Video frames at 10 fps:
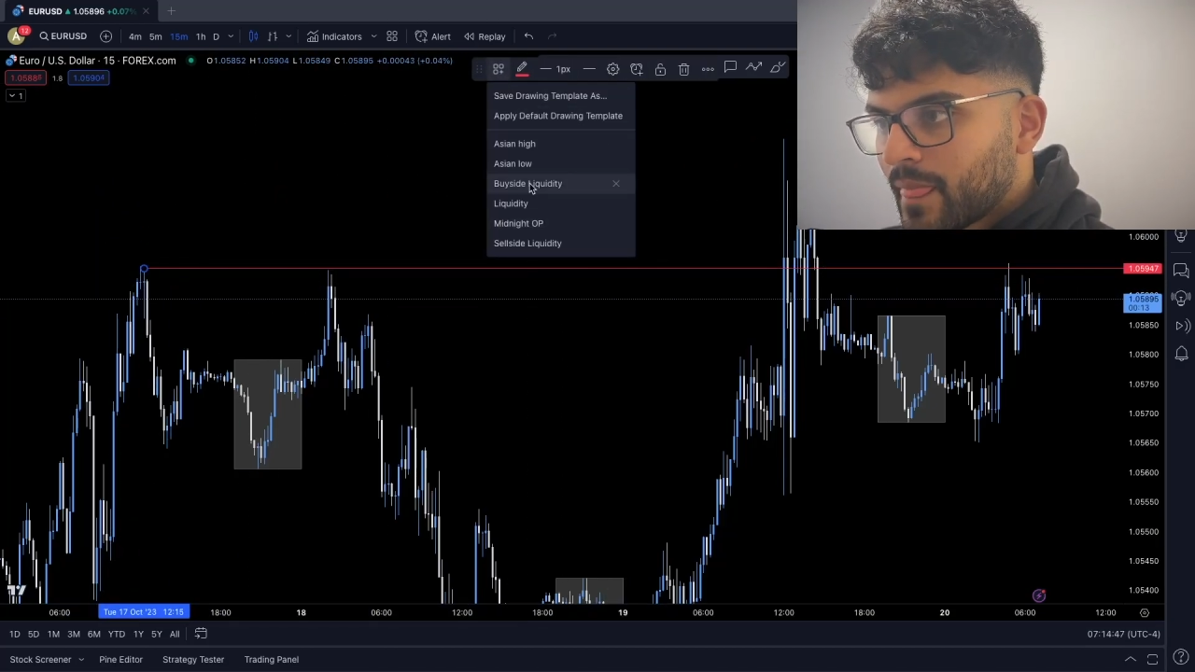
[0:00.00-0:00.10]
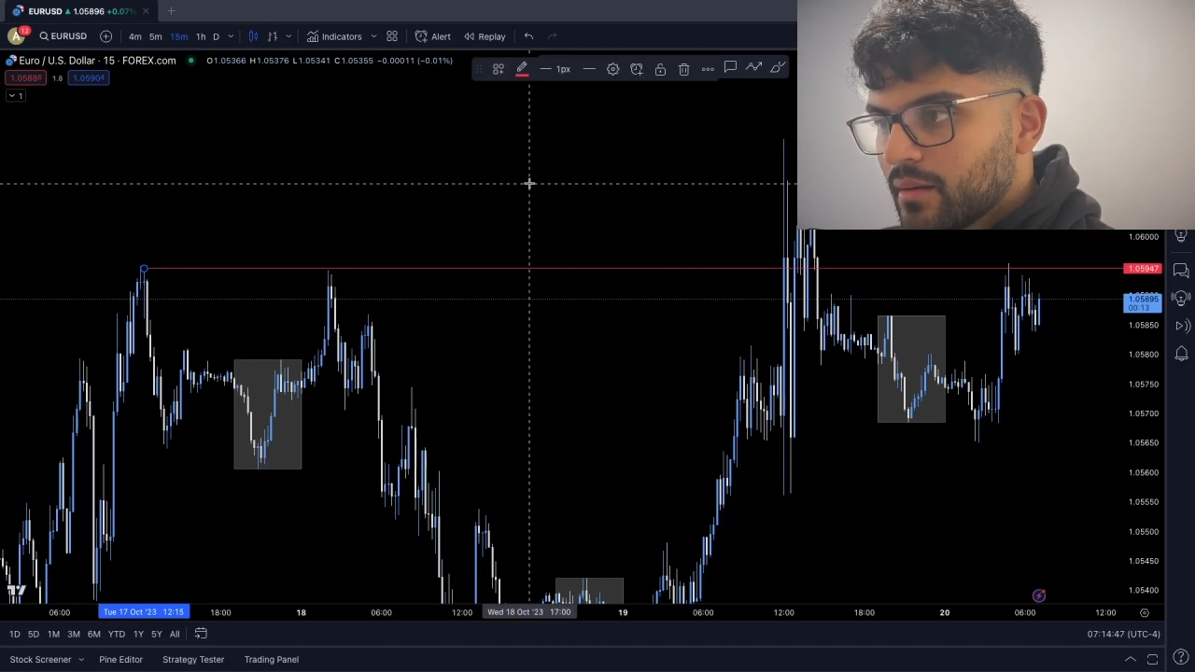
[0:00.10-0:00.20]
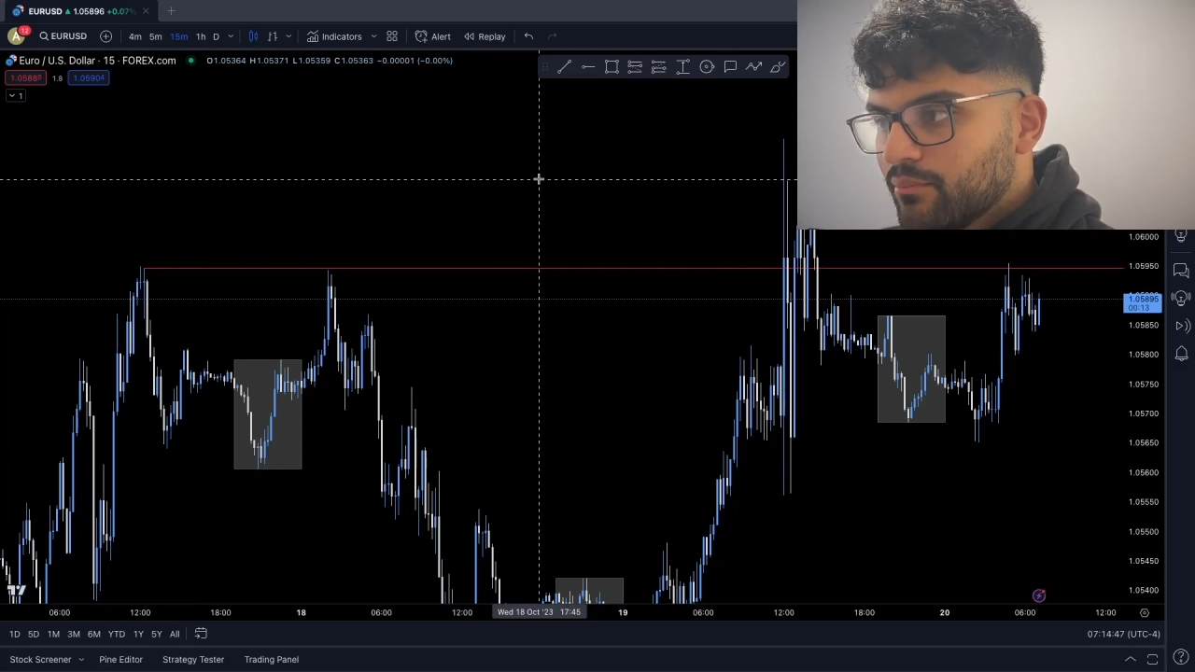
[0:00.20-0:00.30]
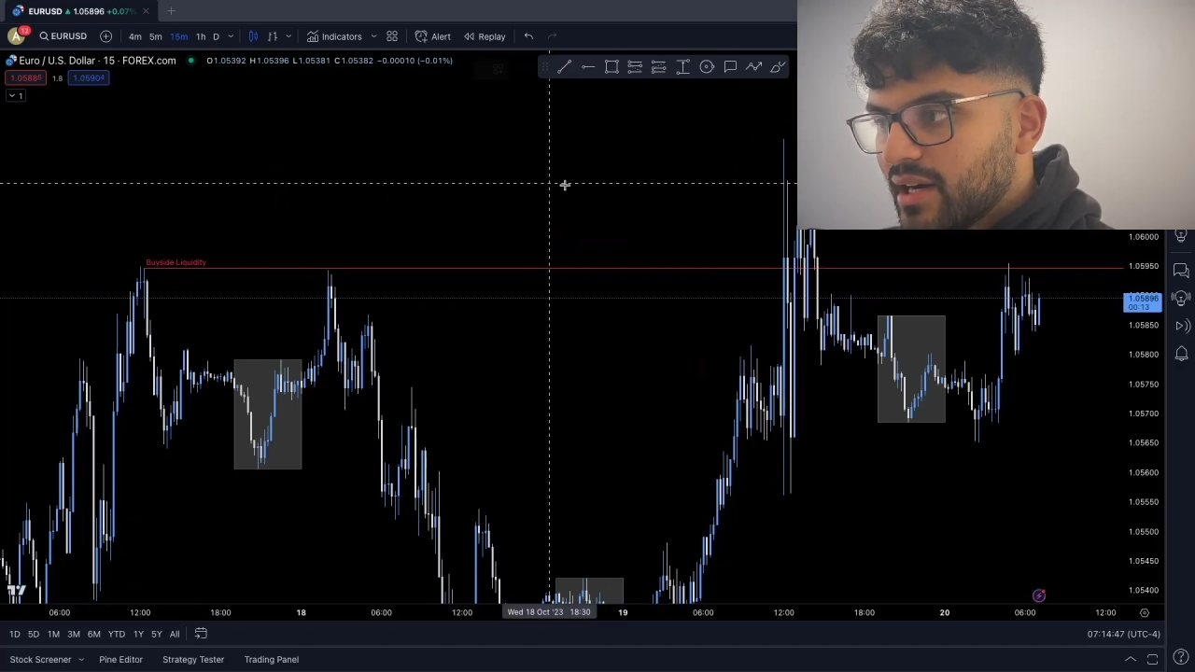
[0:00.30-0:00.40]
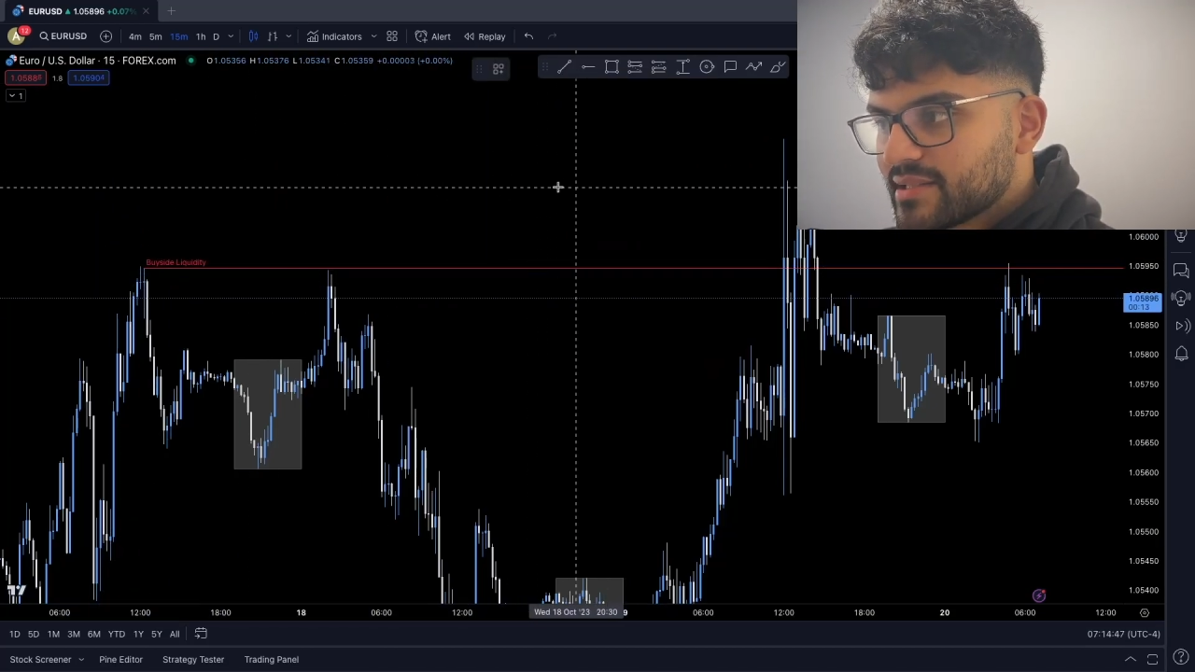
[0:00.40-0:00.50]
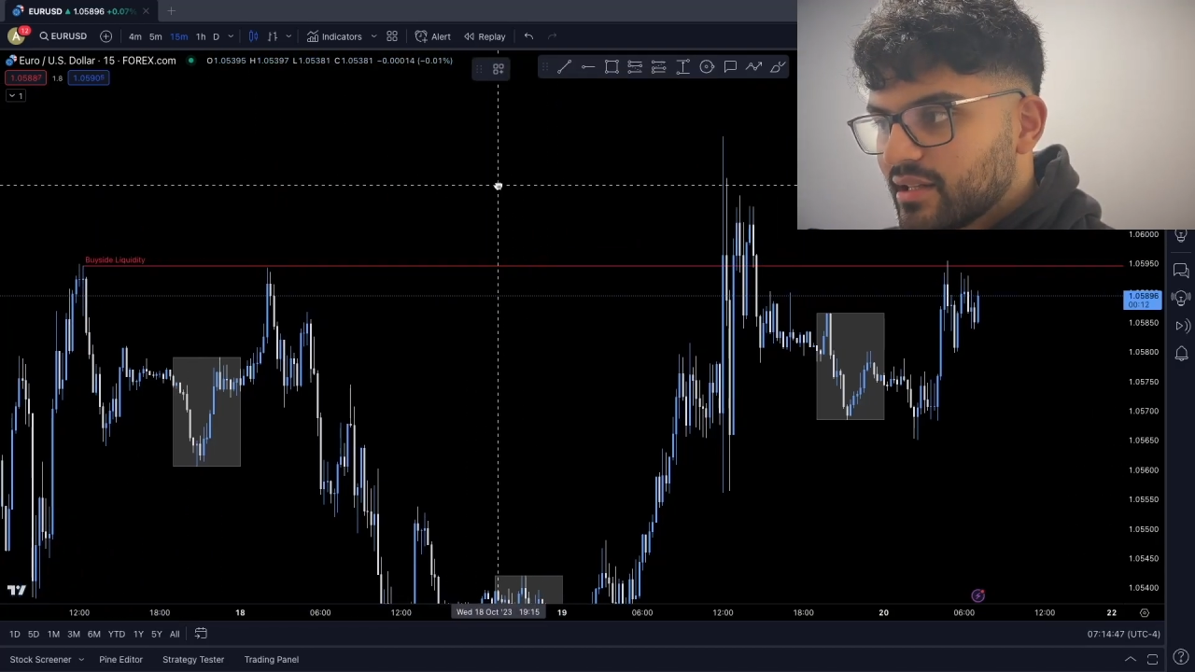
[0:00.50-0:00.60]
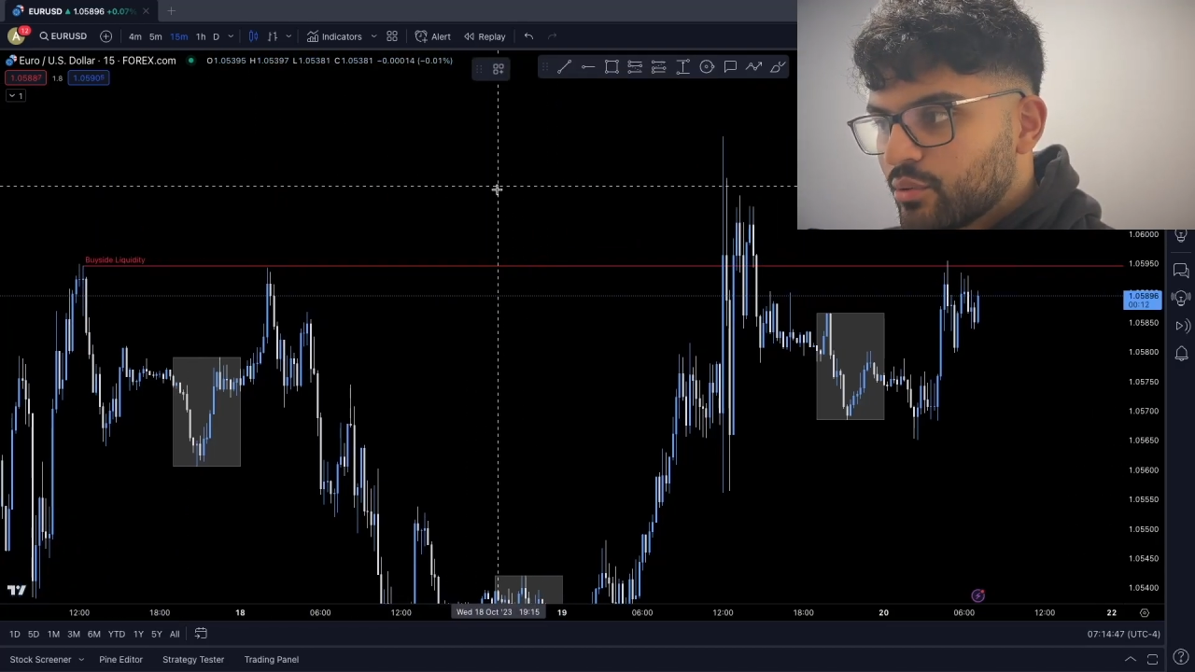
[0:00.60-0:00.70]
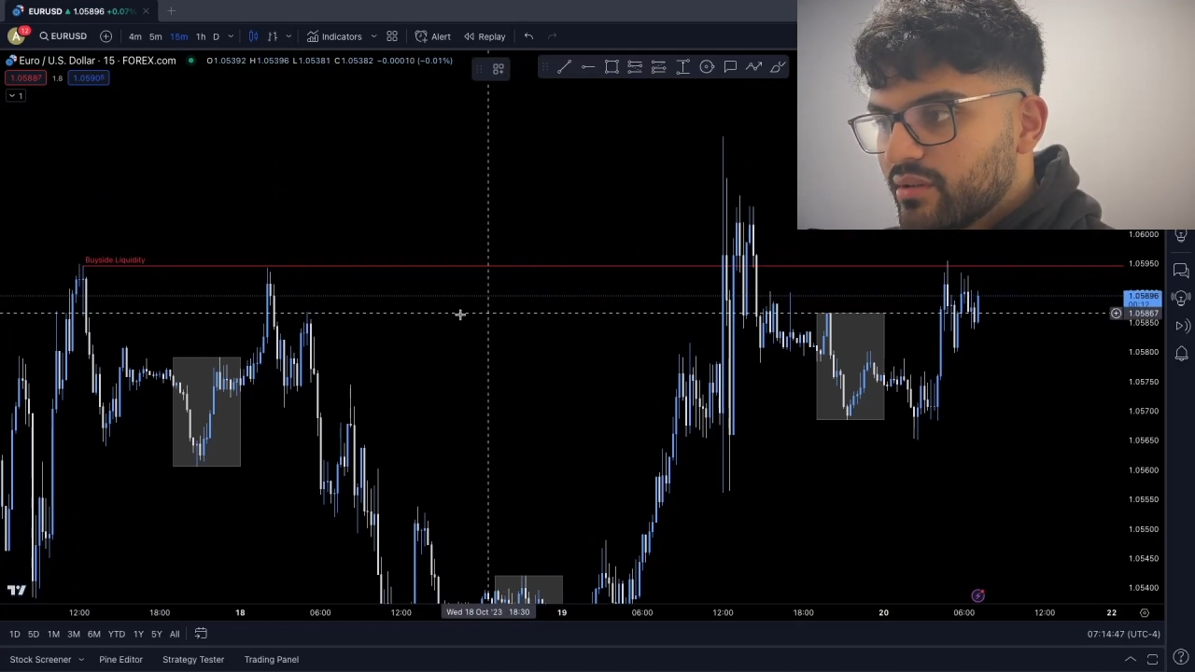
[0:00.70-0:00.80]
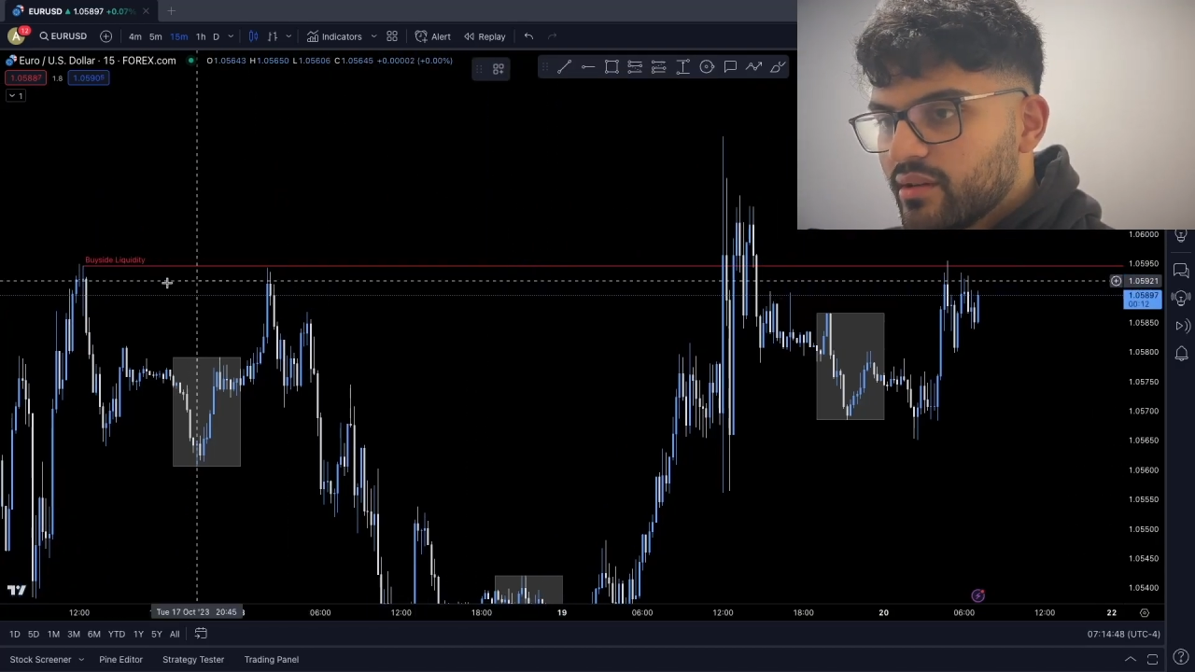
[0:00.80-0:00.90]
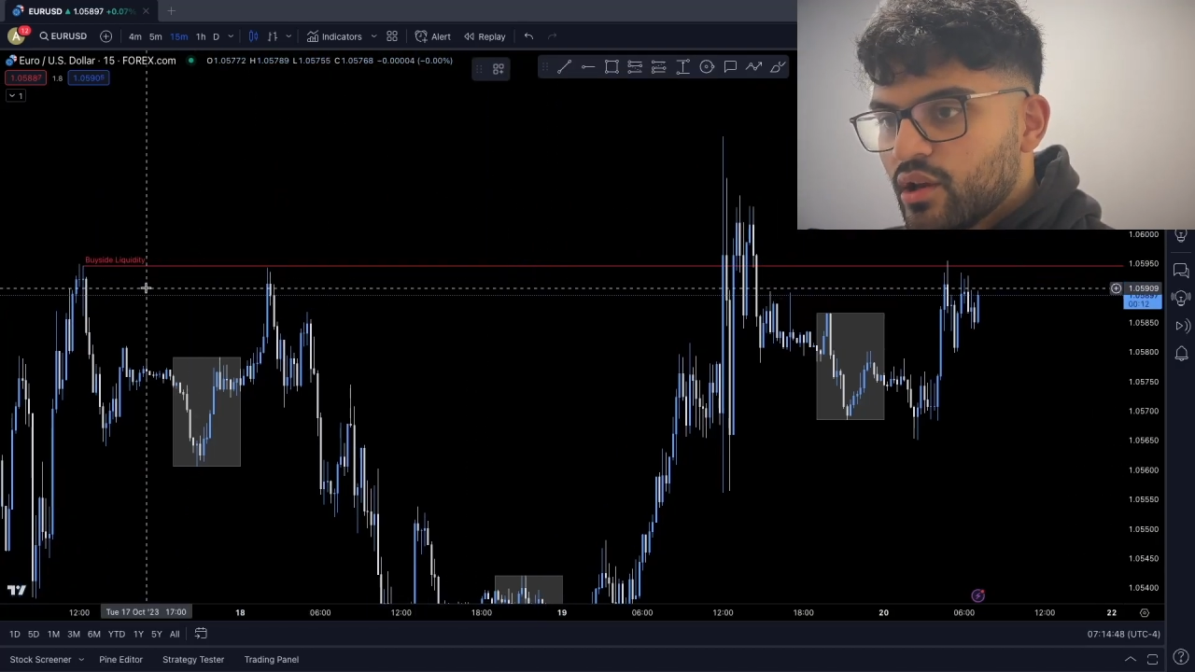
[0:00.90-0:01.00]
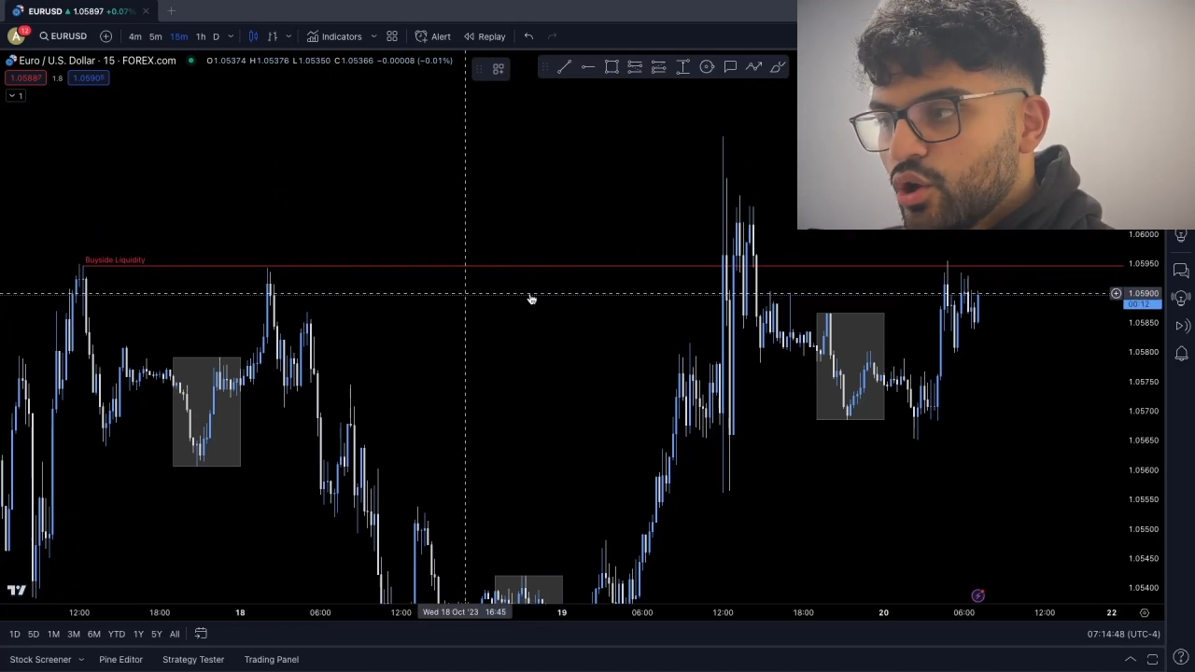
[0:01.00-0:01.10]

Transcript: Buy side liquidity.